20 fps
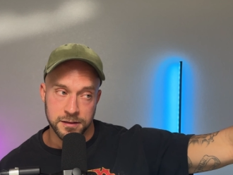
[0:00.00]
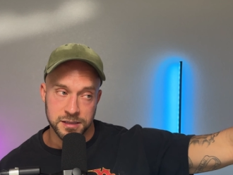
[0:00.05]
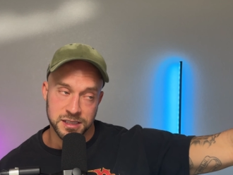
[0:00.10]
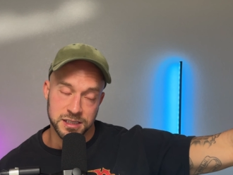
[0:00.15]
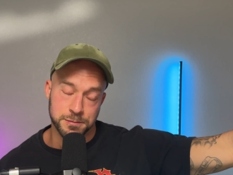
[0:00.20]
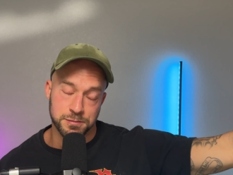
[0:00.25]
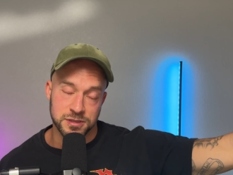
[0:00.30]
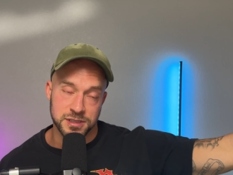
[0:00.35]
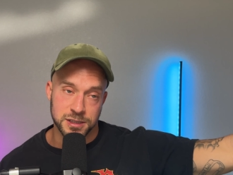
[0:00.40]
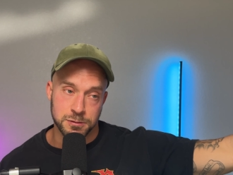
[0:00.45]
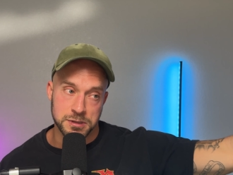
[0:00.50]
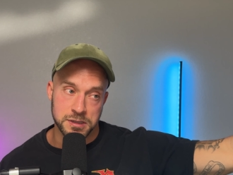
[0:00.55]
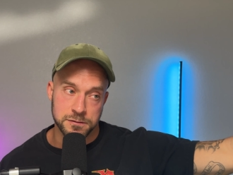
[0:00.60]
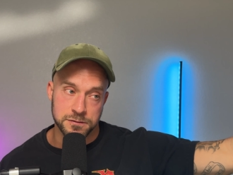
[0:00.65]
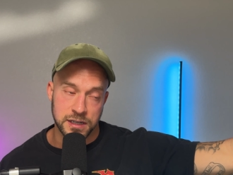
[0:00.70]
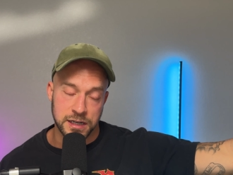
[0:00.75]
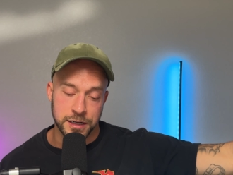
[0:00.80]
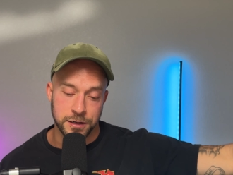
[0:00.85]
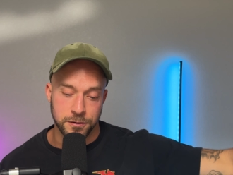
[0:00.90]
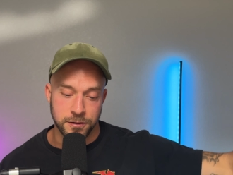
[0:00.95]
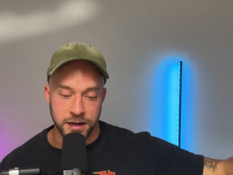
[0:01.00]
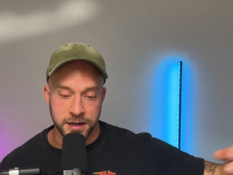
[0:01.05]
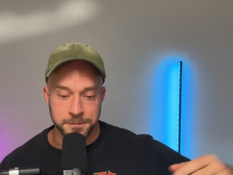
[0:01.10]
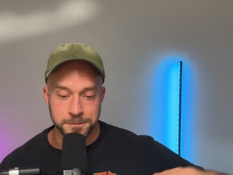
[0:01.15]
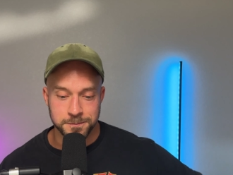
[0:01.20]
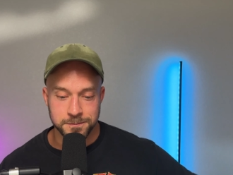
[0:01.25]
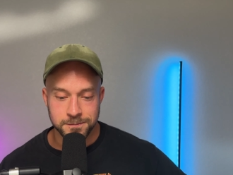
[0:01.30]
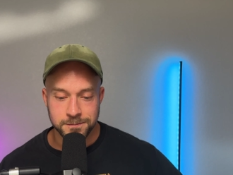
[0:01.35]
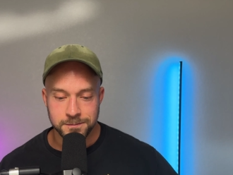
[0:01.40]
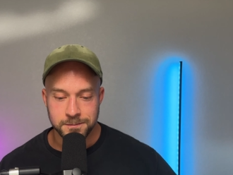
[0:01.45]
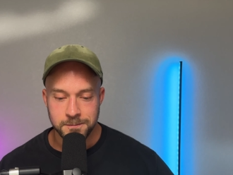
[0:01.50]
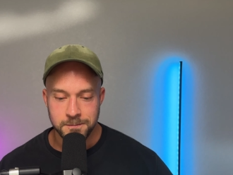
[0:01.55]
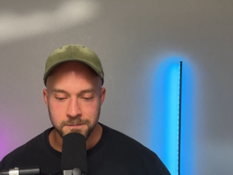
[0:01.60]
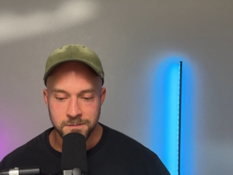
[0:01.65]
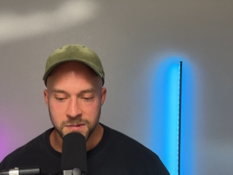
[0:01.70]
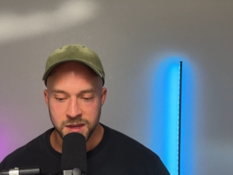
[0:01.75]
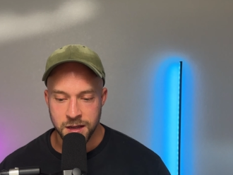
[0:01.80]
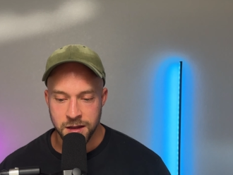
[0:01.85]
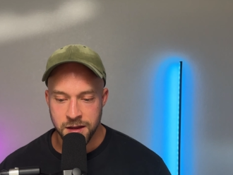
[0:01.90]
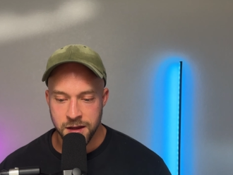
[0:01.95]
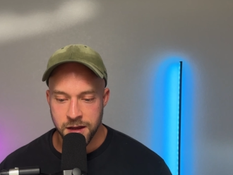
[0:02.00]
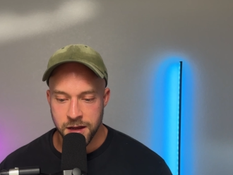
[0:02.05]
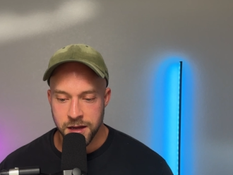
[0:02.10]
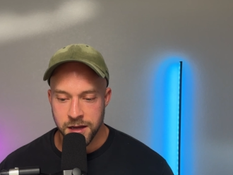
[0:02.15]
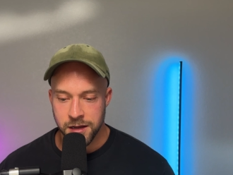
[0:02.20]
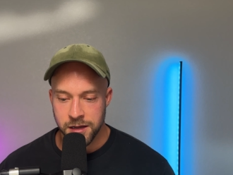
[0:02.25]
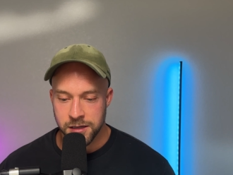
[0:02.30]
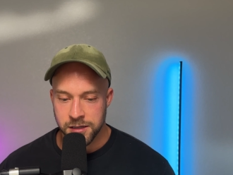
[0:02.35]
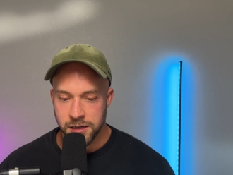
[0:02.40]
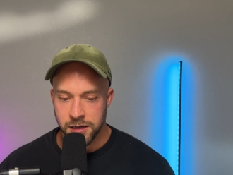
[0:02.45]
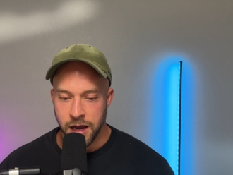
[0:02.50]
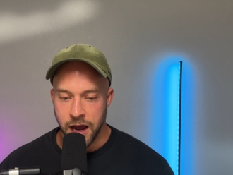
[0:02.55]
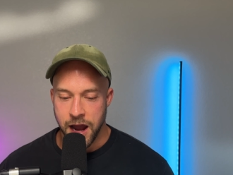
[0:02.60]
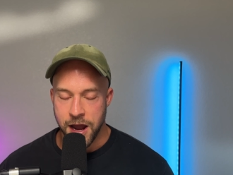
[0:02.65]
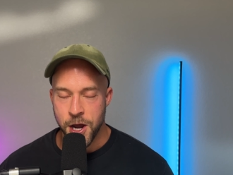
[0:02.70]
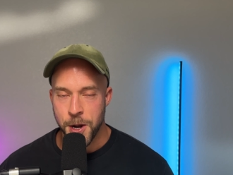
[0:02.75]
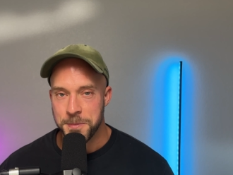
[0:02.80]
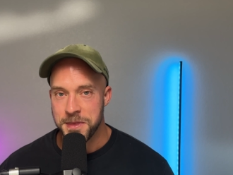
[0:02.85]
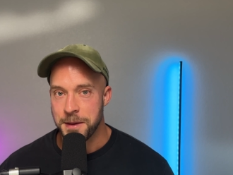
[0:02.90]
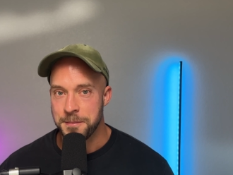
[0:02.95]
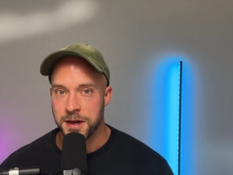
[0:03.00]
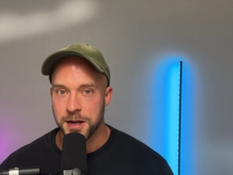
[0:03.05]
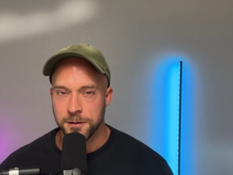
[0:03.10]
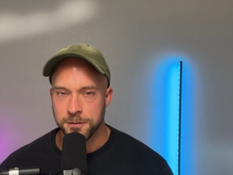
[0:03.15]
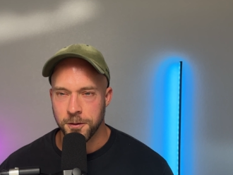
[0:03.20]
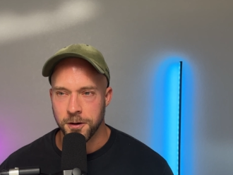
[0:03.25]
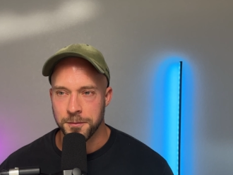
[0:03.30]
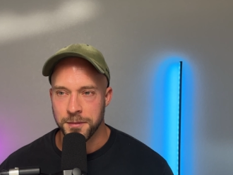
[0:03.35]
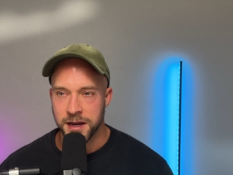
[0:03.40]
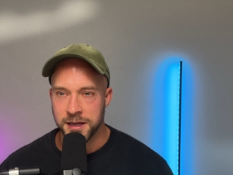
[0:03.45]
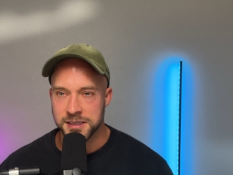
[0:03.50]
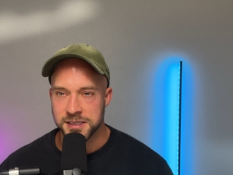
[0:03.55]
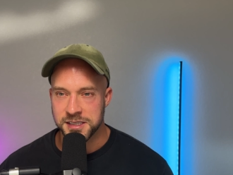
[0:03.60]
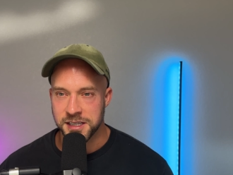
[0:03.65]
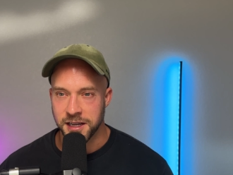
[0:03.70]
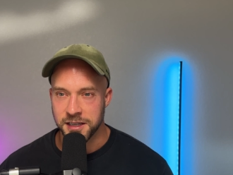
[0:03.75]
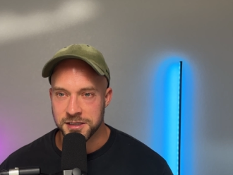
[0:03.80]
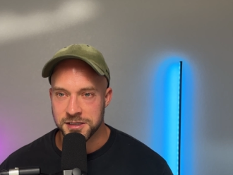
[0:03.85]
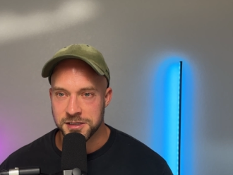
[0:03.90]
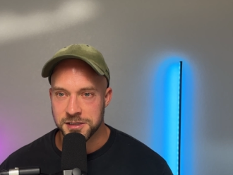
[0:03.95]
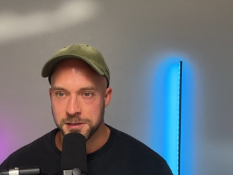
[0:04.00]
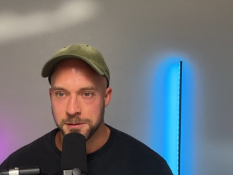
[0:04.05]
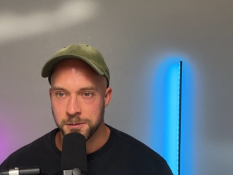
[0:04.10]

This is pretty sweet fire, right? I hope that metaphor made sense.